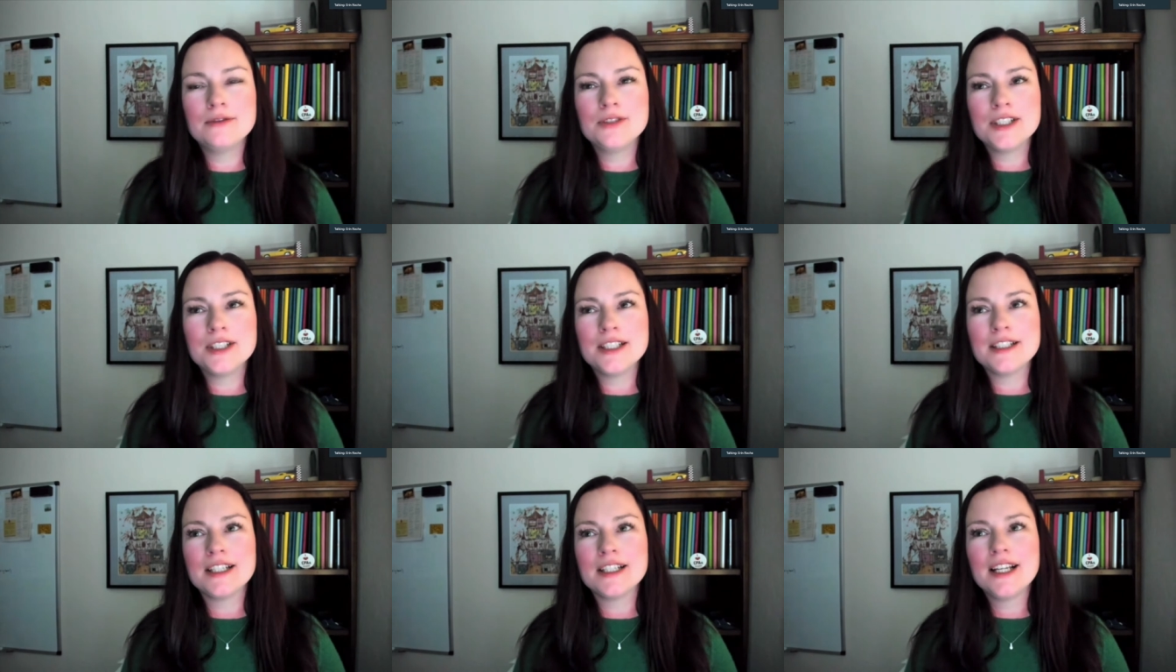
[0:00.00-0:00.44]

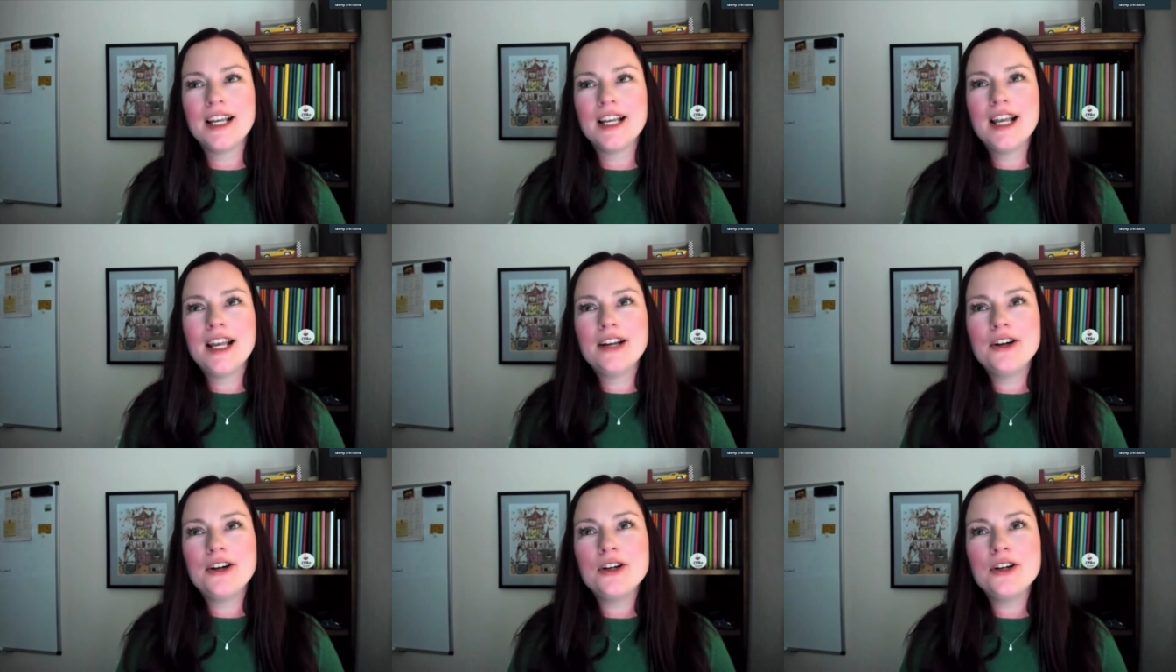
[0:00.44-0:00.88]
and
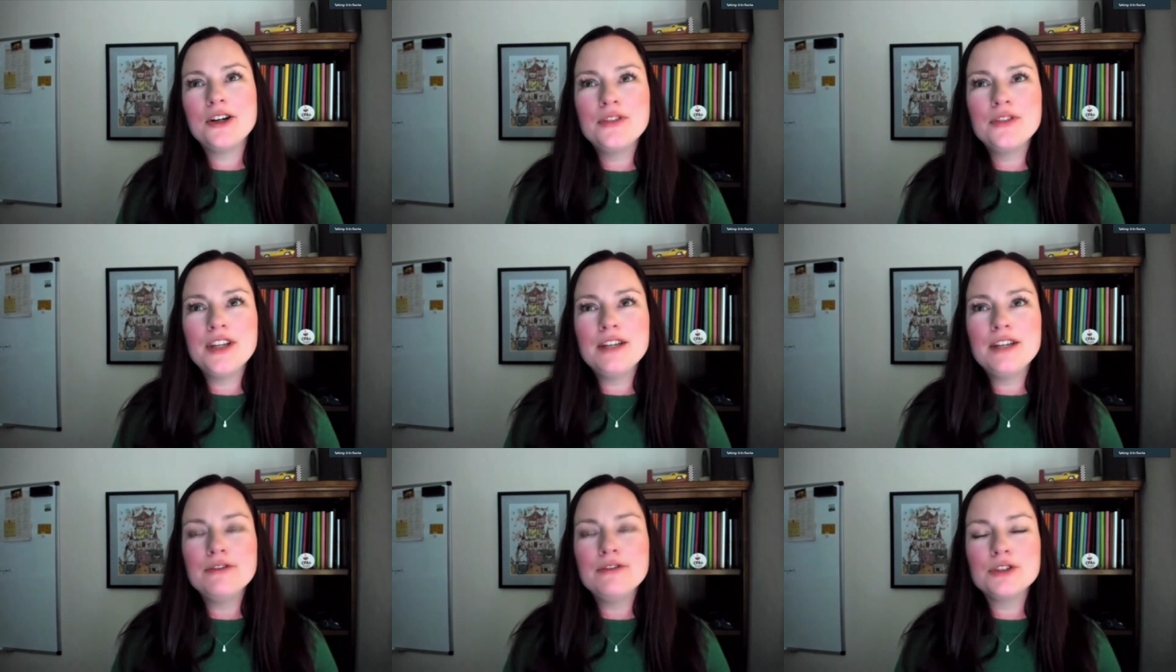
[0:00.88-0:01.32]
got all of the
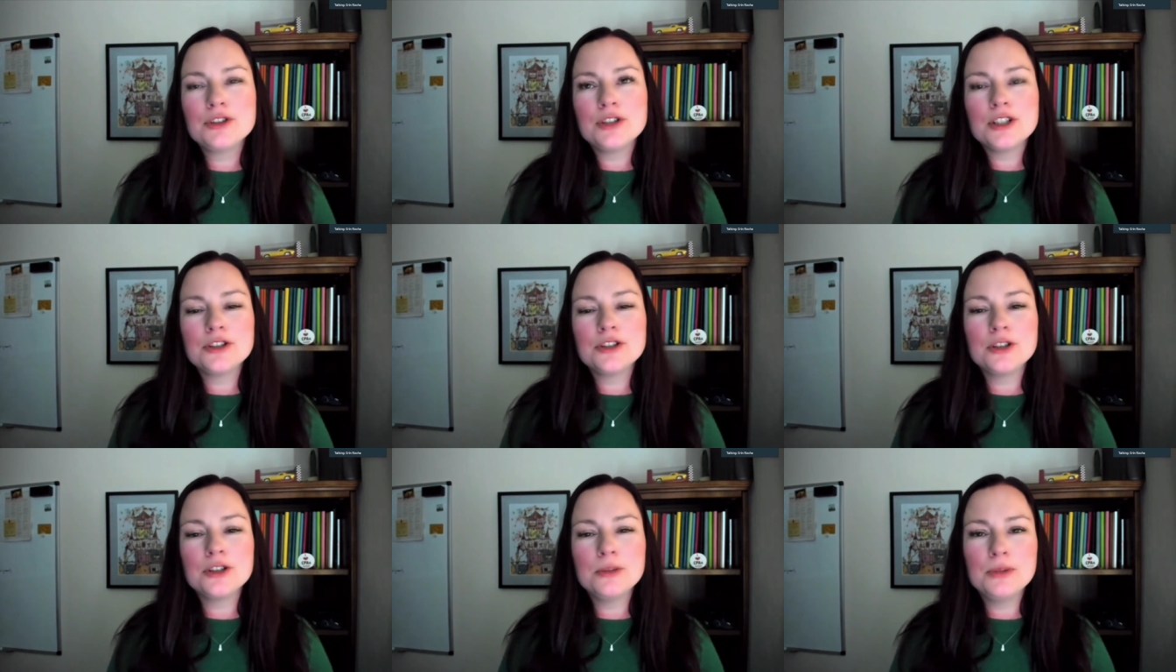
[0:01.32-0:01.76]

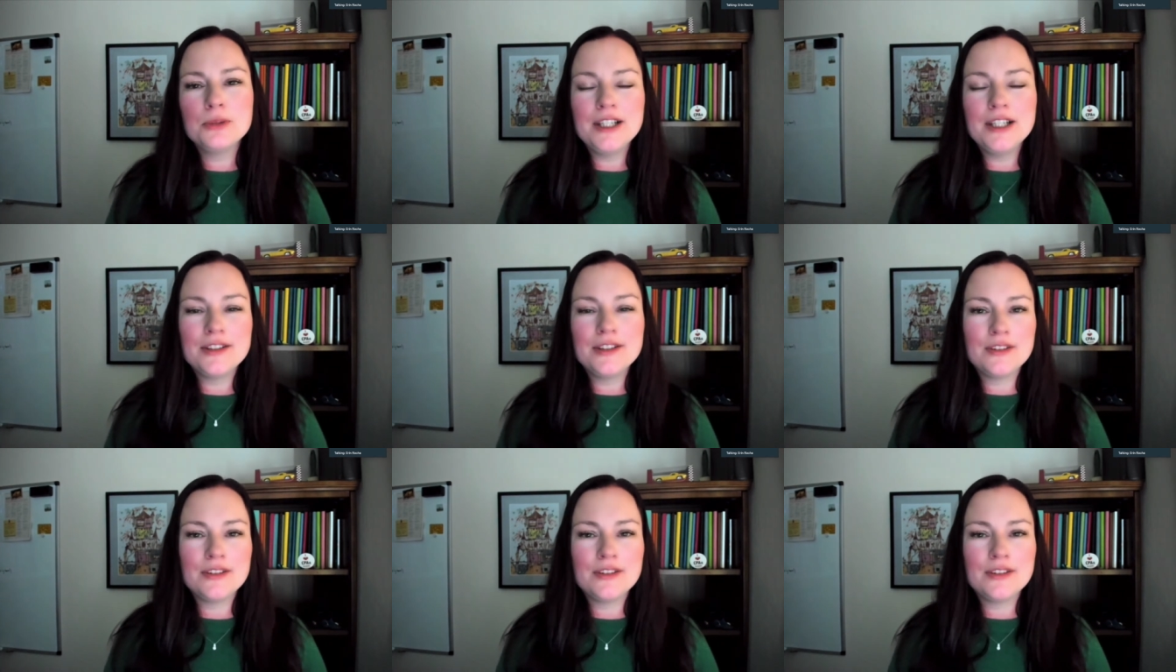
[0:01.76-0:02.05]
infrastructure in place.